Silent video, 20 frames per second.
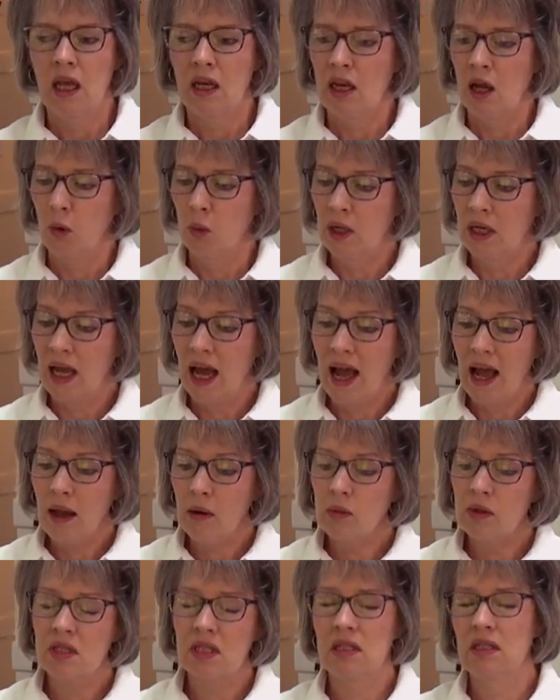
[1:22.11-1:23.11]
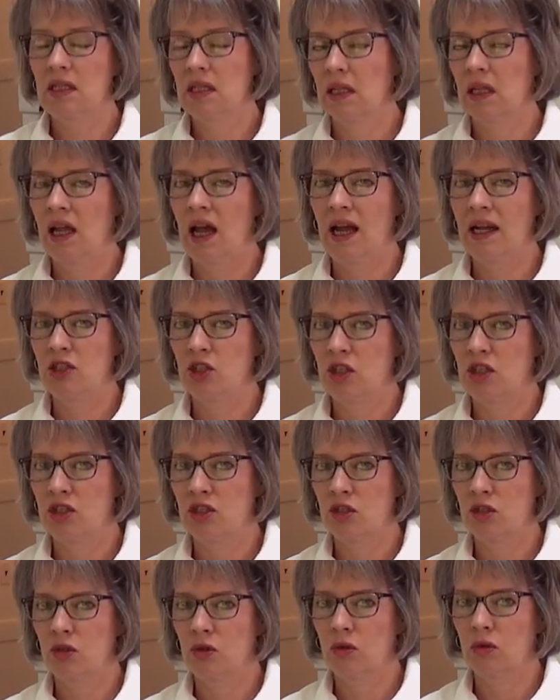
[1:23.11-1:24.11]
Now, when I was in dental hygiene
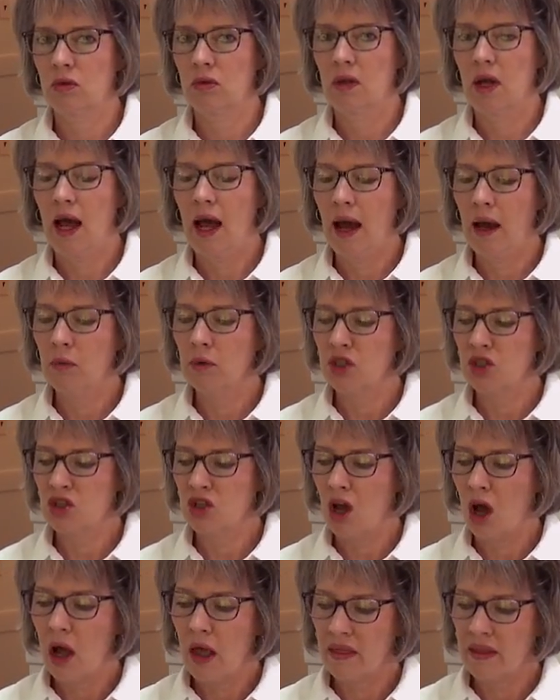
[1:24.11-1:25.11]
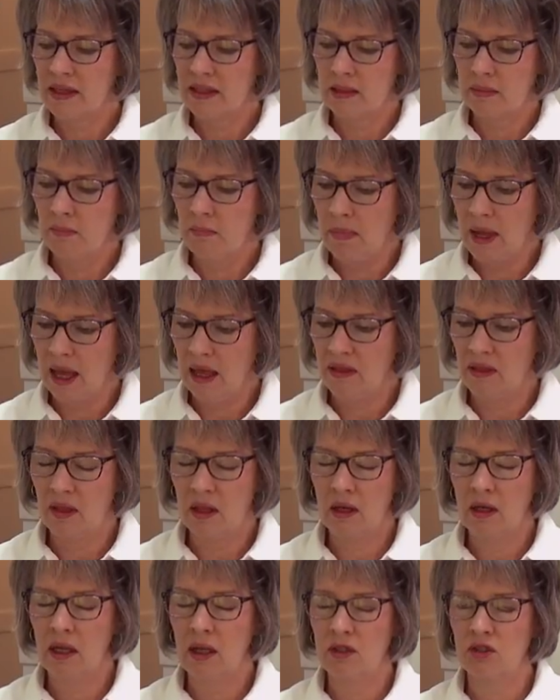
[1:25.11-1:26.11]
school, I was taught this
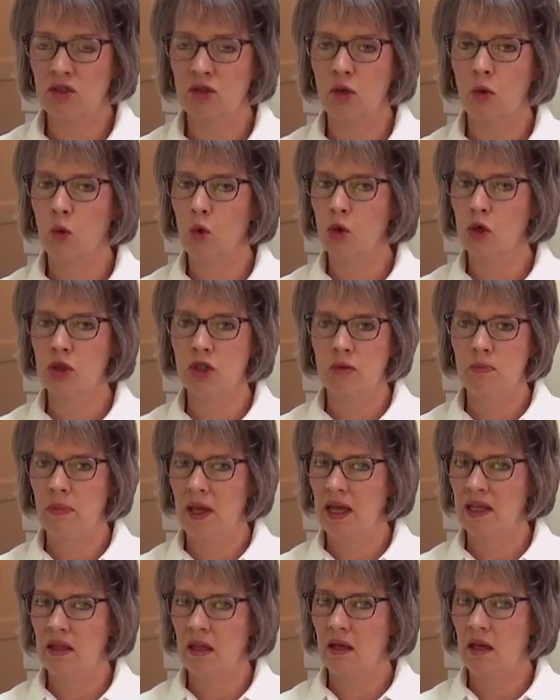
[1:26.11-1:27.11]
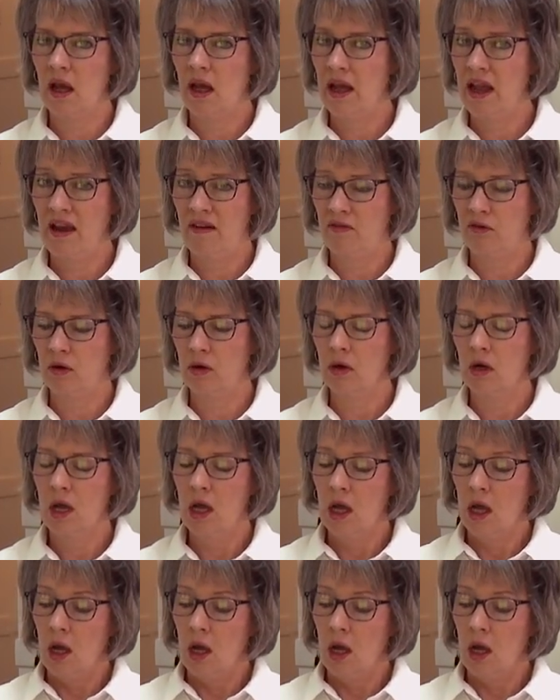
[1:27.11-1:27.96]
method is the worst method ever,